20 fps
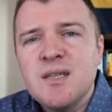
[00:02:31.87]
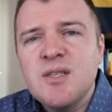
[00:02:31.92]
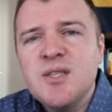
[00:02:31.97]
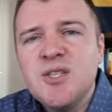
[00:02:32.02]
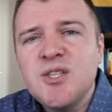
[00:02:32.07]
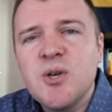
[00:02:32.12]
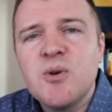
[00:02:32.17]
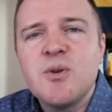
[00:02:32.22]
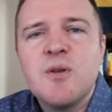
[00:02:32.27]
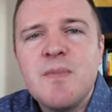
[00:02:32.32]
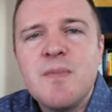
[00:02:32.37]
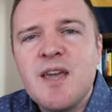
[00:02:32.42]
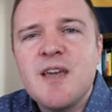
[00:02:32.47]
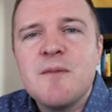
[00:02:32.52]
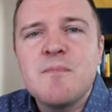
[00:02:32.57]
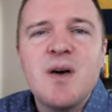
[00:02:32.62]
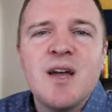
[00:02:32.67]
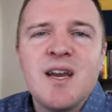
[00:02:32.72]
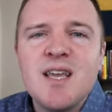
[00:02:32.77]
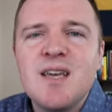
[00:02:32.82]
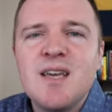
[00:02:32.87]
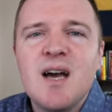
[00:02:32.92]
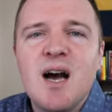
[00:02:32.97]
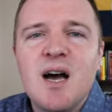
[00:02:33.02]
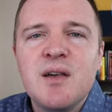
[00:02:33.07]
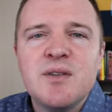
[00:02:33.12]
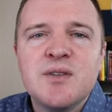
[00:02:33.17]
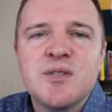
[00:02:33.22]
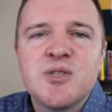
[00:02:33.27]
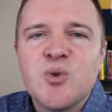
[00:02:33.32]
So to make money
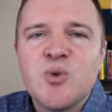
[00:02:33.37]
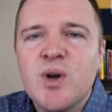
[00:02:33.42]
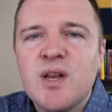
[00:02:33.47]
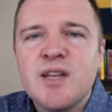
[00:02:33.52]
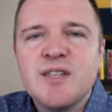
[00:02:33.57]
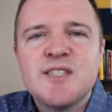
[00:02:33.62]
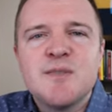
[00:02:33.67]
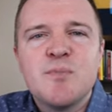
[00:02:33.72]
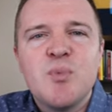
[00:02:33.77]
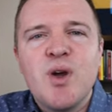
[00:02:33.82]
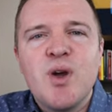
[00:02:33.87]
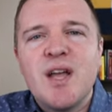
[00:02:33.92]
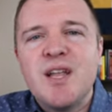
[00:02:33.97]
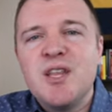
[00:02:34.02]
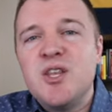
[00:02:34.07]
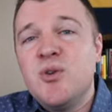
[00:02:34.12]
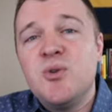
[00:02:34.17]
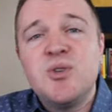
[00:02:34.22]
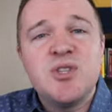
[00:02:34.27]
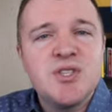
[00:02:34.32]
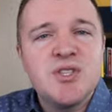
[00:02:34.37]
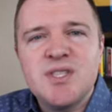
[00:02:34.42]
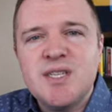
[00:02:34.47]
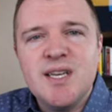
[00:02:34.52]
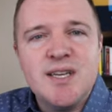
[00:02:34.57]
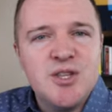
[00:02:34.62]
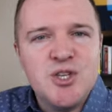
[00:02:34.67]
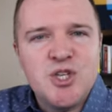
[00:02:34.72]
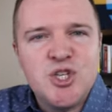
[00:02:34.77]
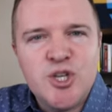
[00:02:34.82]
on this credit spread, you just
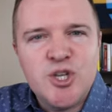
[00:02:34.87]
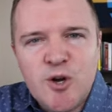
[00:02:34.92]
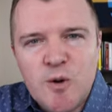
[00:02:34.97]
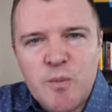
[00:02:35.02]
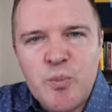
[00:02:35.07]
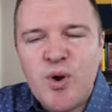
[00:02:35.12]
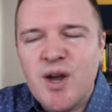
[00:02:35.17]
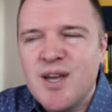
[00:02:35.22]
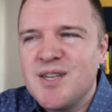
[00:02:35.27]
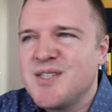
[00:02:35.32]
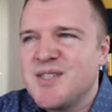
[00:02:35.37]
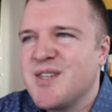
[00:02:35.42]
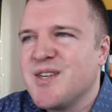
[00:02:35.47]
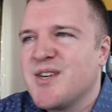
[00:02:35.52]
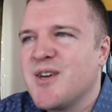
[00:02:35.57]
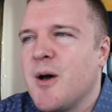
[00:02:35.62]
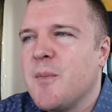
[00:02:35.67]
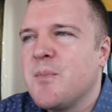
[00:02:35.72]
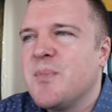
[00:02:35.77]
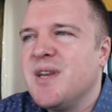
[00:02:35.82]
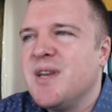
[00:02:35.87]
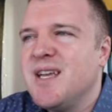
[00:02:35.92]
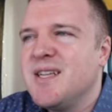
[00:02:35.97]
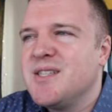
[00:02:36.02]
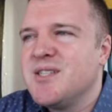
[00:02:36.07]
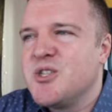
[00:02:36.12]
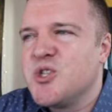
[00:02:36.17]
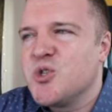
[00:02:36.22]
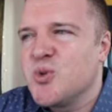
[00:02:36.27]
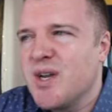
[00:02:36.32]
need the share price of the company
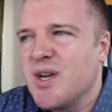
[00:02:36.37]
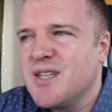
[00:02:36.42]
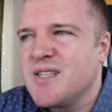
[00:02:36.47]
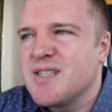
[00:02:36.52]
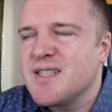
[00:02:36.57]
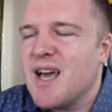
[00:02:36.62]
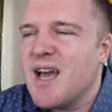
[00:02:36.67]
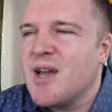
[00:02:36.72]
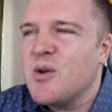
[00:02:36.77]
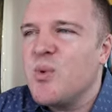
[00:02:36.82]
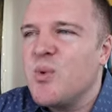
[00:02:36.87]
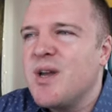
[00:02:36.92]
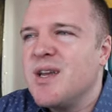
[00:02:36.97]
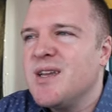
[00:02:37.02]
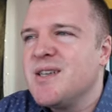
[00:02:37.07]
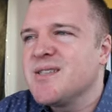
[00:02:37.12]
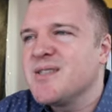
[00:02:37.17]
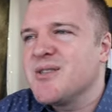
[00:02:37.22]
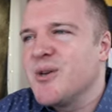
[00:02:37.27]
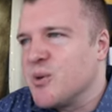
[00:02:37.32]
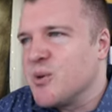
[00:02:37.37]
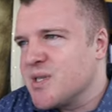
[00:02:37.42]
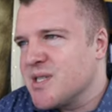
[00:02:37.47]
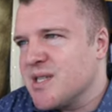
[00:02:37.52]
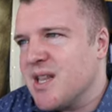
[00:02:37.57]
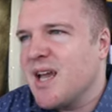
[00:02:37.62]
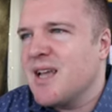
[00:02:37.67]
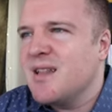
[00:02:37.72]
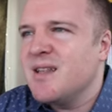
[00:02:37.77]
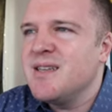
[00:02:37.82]
to trade sideways, go
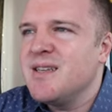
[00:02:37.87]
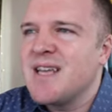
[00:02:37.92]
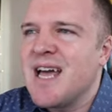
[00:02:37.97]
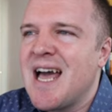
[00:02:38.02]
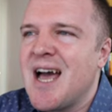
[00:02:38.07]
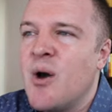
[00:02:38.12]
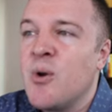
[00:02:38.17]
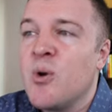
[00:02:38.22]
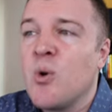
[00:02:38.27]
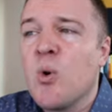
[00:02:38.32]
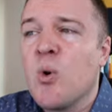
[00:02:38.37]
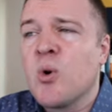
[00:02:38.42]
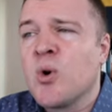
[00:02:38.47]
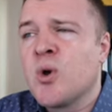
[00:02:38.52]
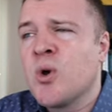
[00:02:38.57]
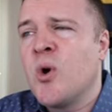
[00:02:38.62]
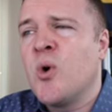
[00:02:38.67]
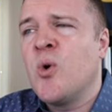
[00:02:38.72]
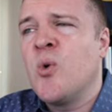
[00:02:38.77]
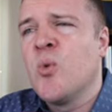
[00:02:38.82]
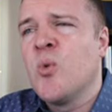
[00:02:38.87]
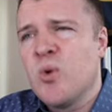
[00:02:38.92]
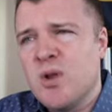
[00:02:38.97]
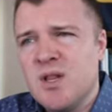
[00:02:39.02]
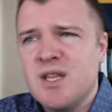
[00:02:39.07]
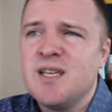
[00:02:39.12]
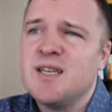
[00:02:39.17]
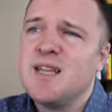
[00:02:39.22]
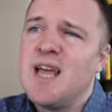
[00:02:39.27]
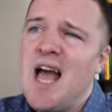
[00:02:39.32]
slightly down, or go
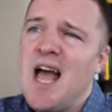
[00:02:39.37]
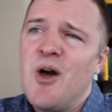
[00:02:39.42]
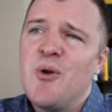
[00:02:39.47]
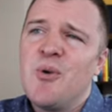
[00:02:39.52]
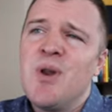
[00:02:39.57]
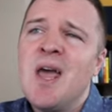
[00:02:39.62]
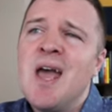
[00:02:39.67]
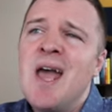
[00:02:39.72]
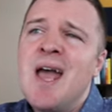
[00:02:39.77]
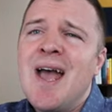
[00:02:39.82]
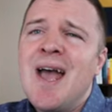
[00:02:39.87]
really down.